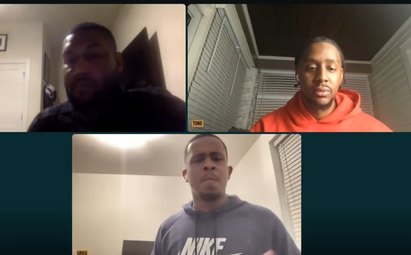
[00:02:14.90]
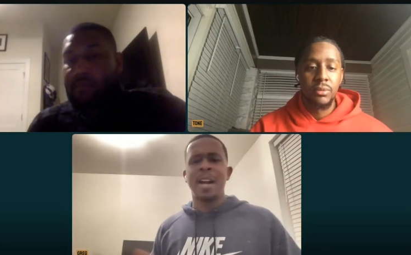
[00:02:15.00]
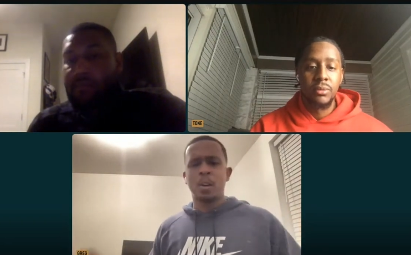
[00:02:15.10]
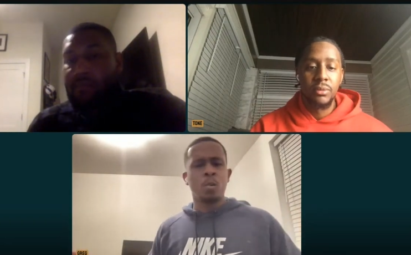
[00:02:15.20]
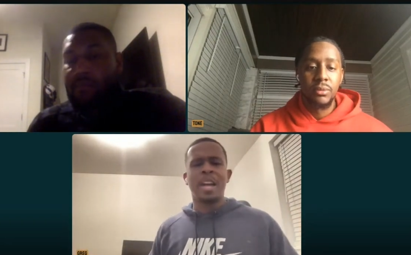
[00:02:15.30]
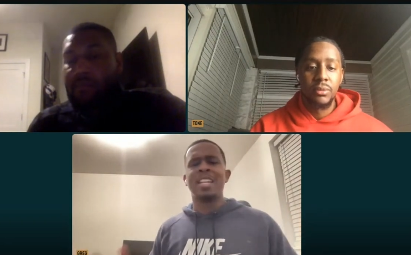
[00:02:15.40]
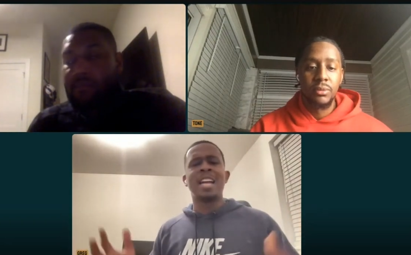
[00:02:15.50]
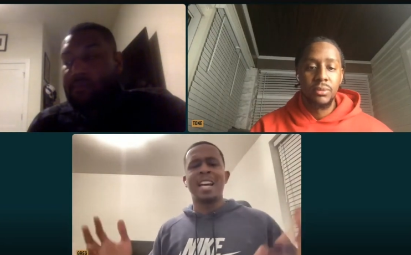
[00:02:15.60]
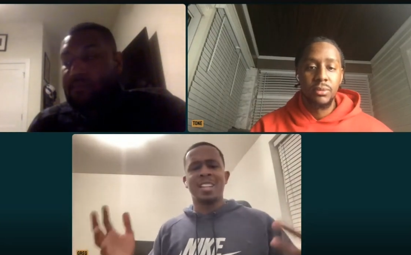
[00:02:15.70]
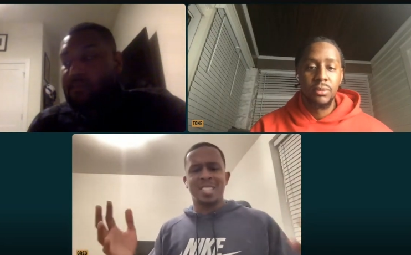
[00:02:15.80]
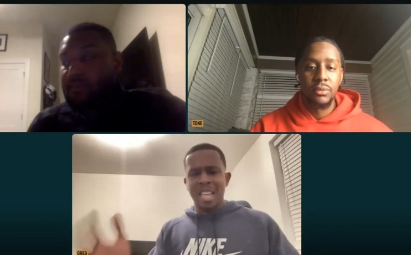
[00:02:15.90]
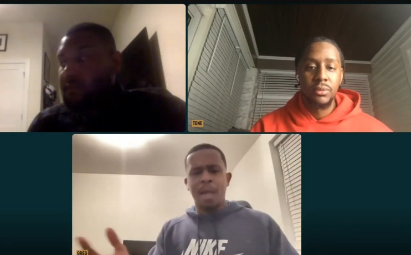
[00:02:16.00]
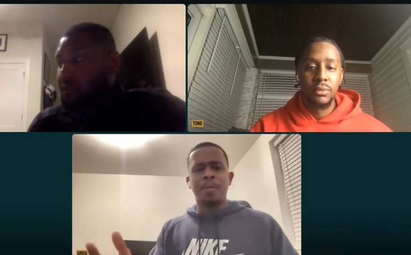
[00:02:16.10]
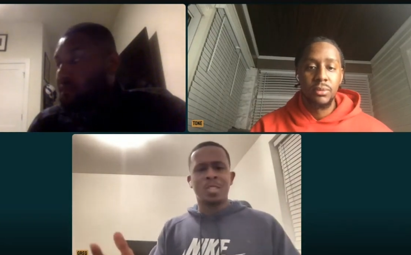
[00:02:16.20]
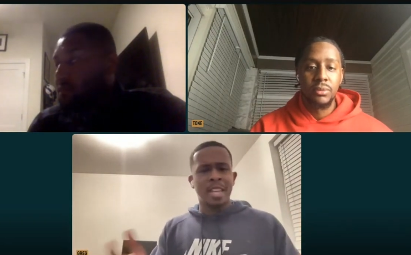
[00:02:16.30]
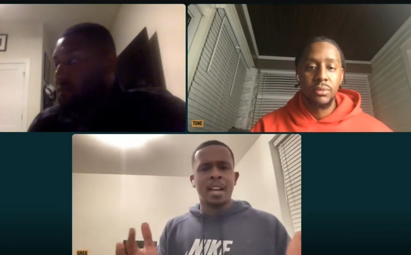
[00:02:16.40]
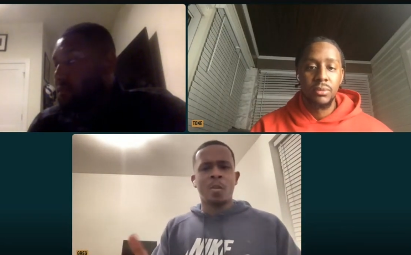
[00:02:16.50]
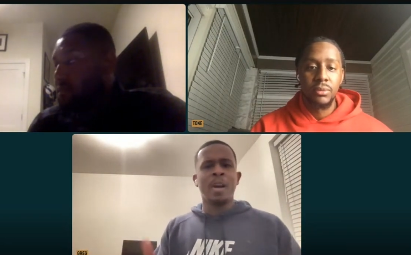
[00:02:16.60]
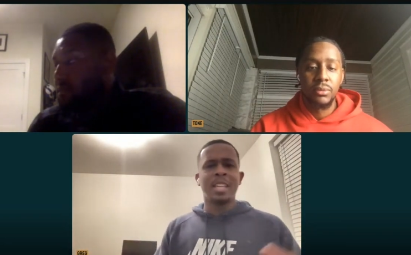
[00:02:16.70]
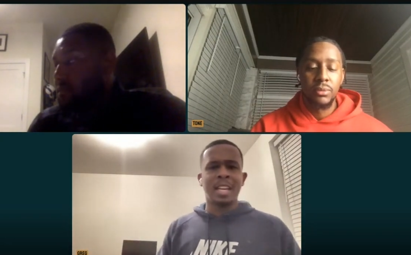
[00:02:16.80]
Speaker 1: Michael had not established that
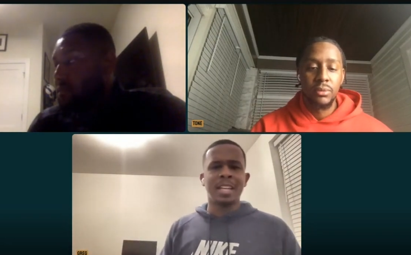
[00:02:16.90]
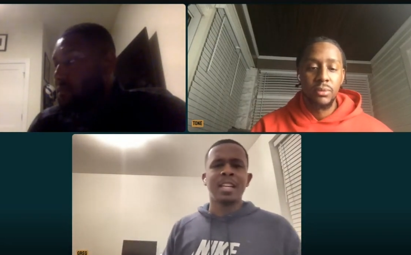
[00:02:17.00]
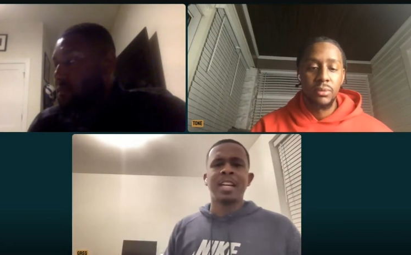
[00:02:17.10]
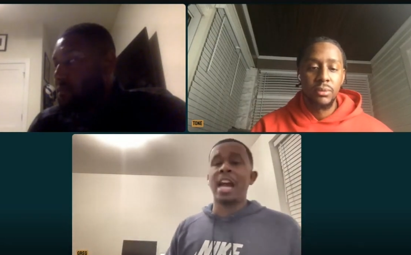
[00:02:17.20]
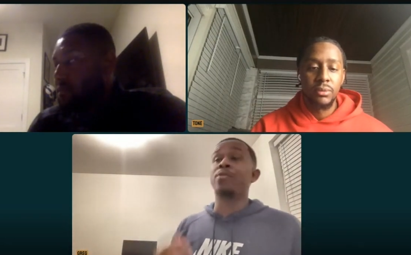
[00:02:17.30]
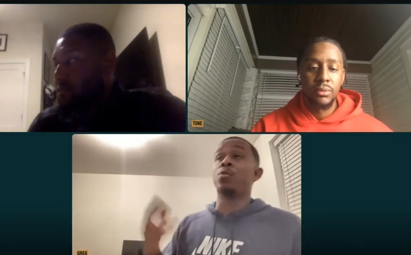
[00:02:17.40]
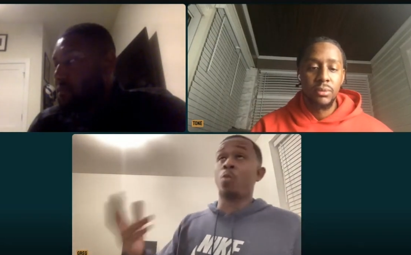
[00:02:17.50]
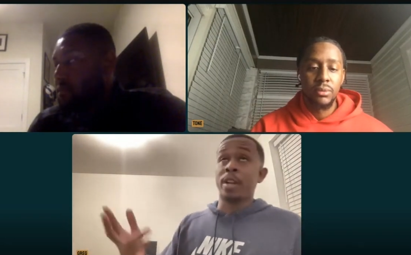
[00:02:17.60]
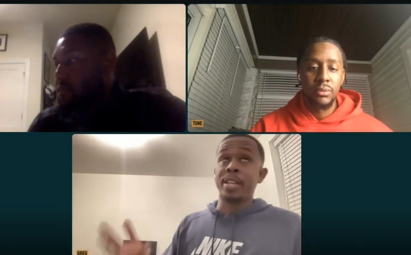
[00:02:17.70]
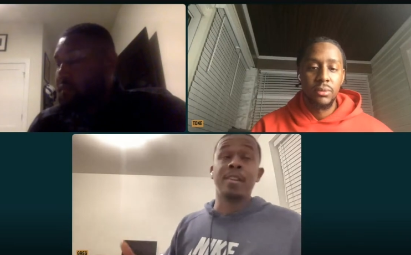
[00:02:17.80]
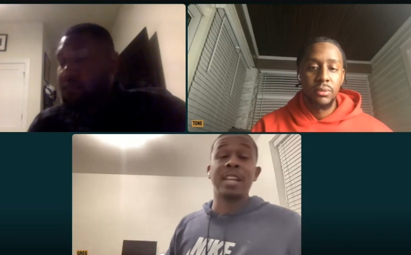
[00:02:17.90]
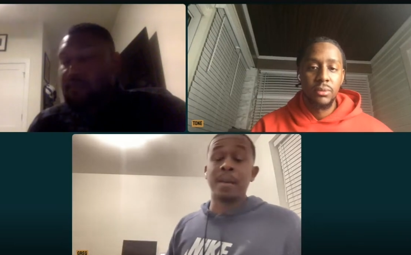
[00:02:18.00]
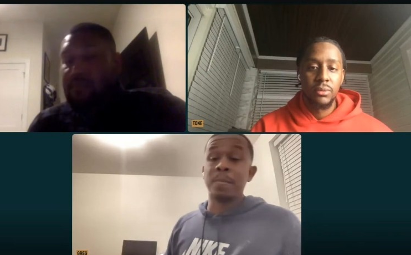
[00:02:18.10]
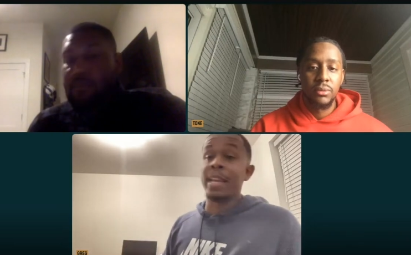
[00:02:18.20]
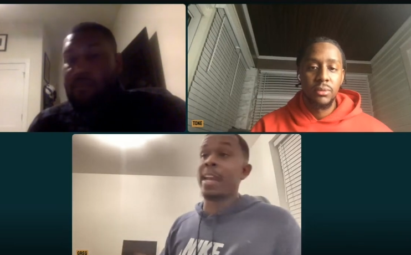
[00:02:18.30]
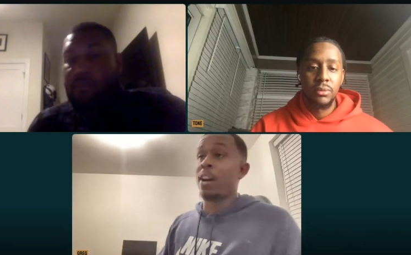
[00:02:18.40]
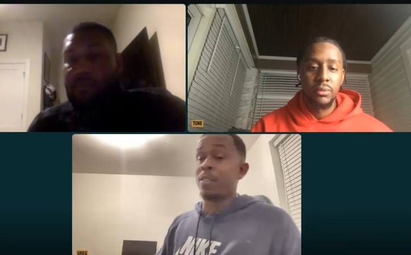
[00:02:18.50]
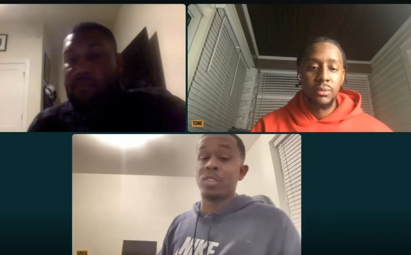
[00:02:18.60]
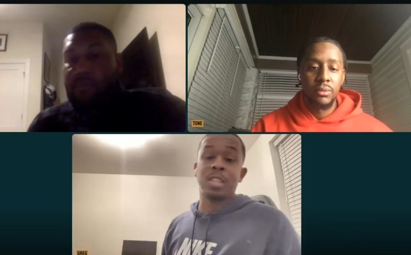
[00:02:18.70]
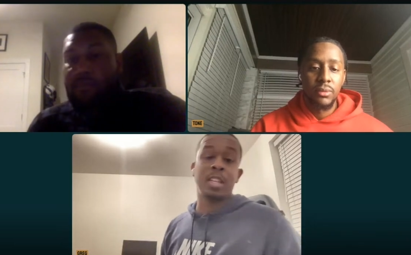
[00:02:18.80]
quite yet. After one year in the NBA,
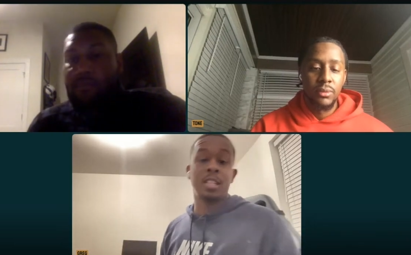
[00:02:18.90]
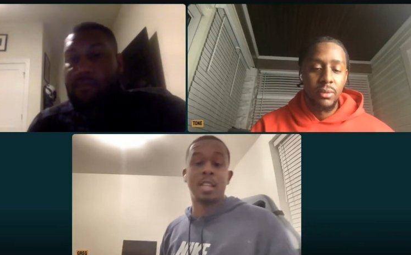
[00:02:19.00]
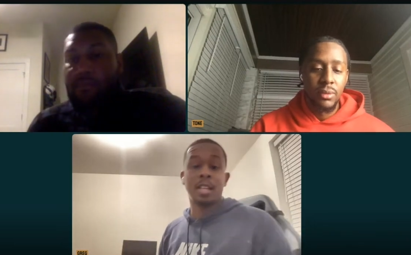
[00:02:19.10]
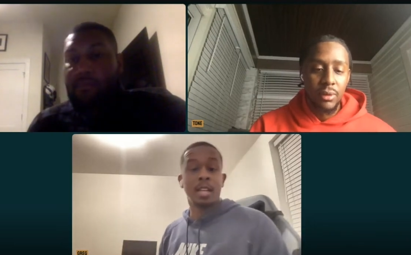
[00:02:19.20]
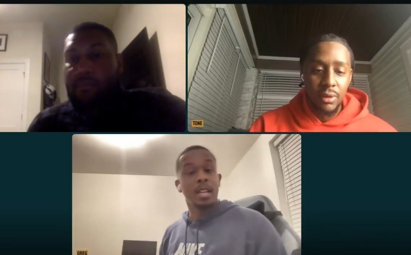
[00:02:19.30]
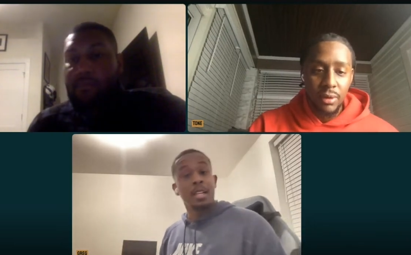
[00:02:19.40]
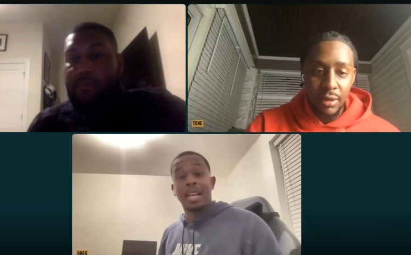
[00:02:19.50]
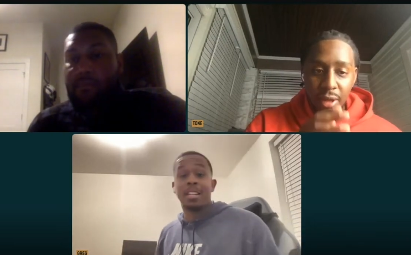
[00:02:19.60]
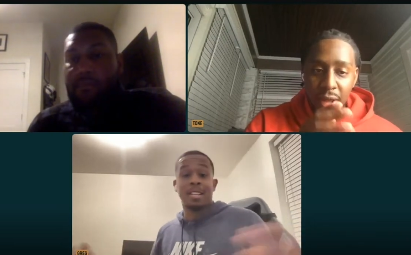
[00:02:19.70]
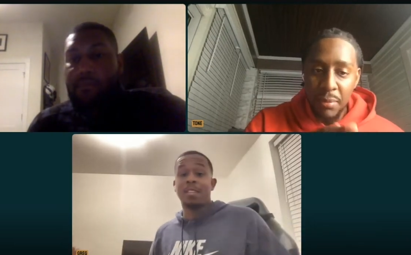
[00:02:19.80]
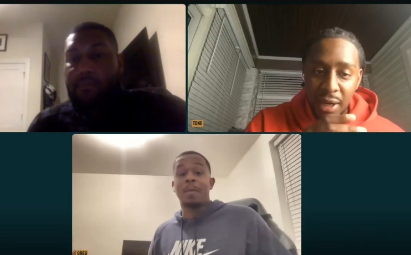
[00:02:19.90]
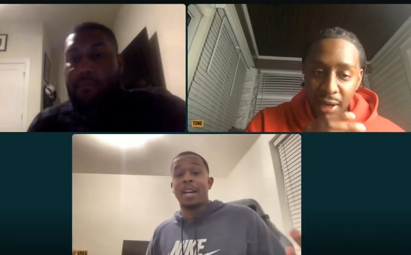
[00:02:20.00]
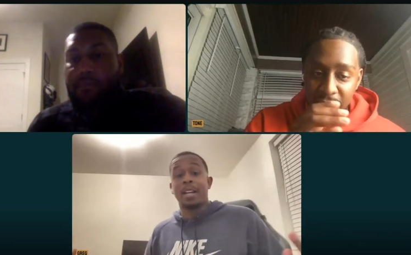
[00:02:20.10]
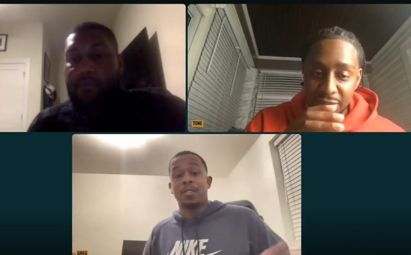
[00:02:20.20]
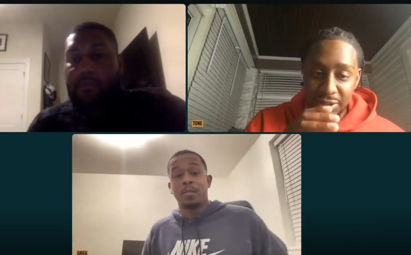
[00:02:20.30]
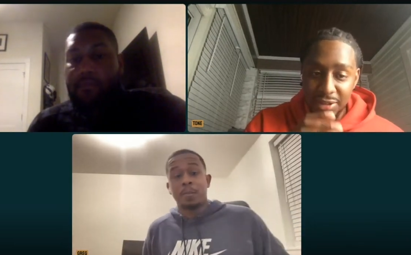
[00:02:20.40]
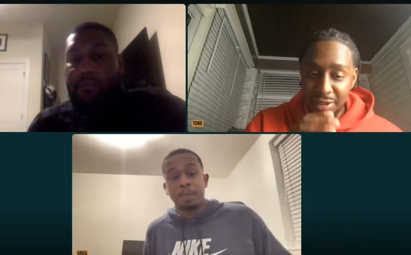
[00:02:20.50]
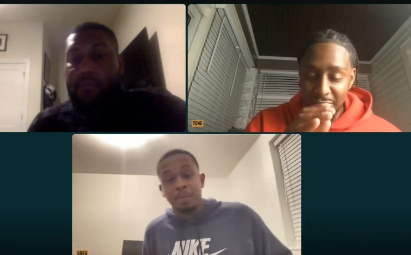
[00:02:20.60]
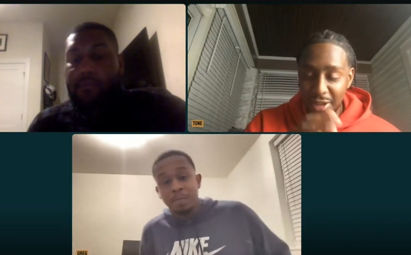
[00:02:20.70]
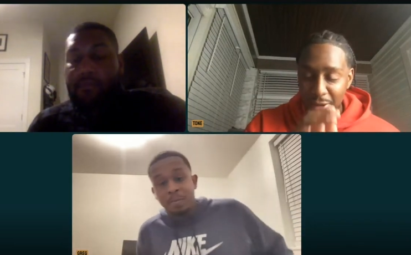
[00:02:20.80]
obviously he did. That's hey Miles,
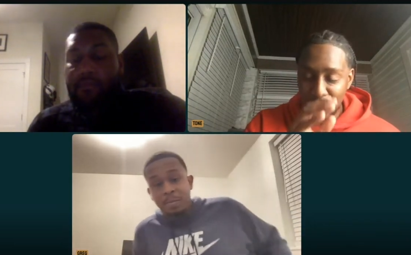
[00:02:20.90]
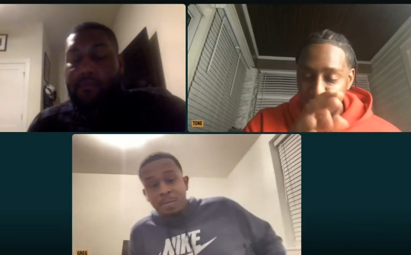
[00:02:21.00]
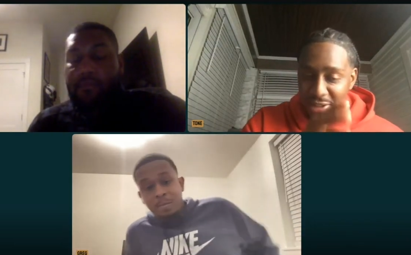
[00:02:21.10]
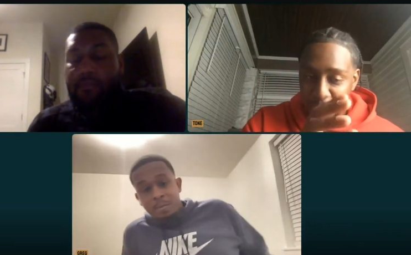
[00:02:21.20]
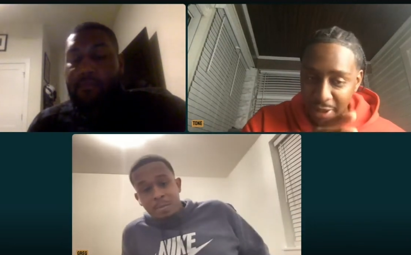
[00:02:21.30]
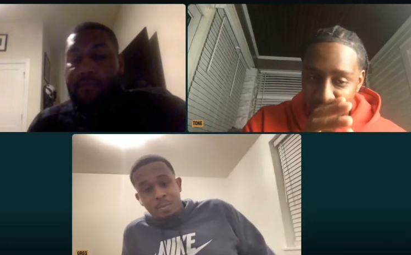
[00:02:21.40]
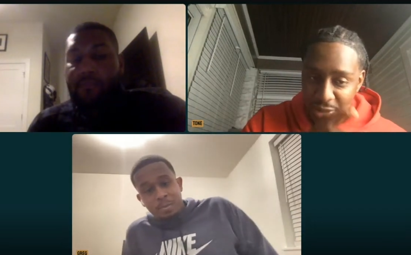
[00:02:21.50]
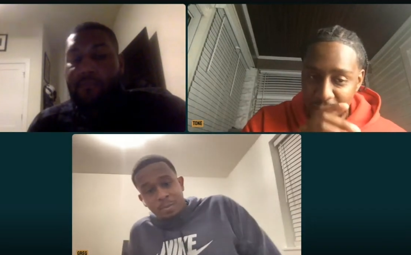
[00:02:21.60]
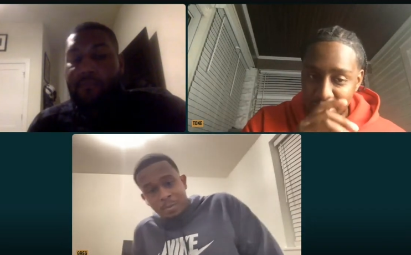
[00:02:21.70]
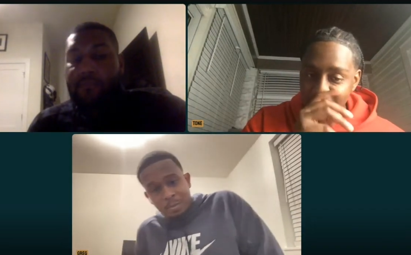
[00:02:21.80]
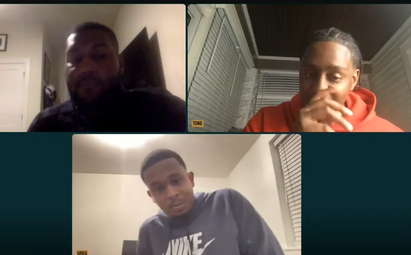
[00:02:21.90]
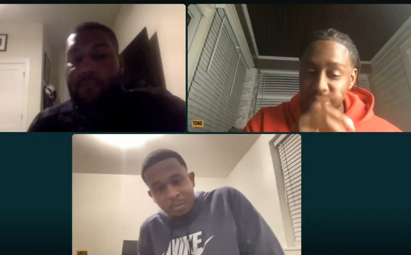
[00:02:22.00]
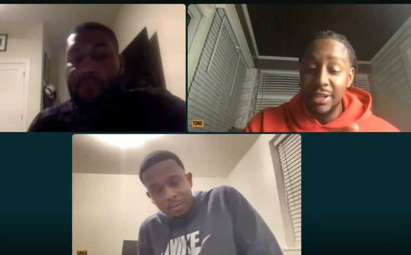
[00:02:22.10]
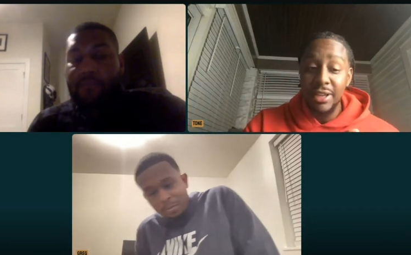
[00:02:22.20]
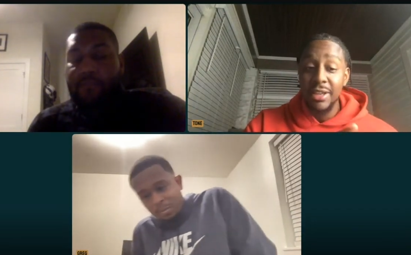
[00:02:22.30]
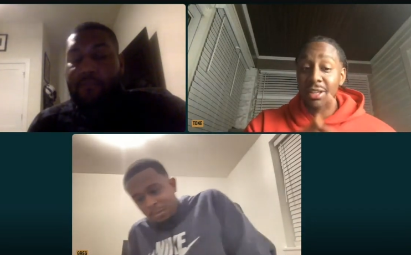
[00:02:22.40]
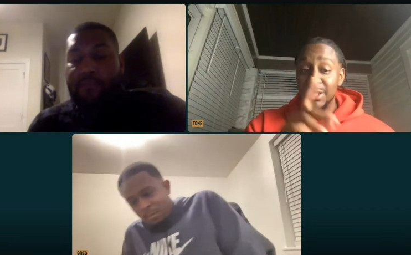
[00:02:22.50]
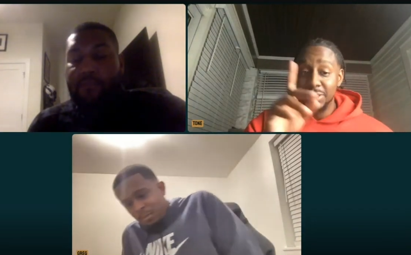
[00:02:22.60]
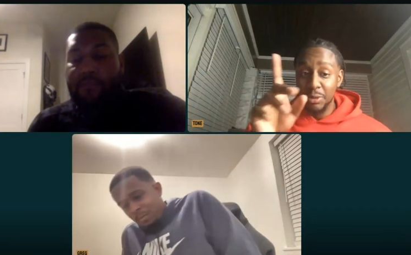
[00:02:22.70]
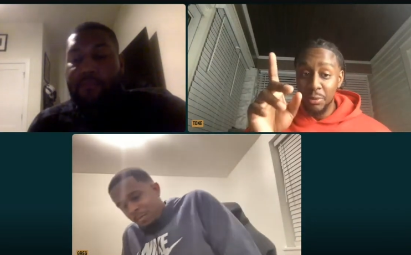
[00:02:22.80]
Speaker 2: hey Miles, I want to ask you this:
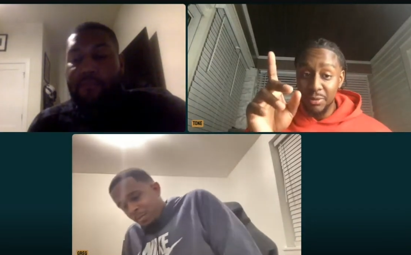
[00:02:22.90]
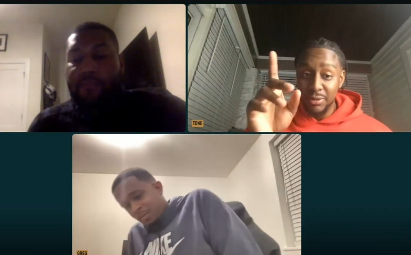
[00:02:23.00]
so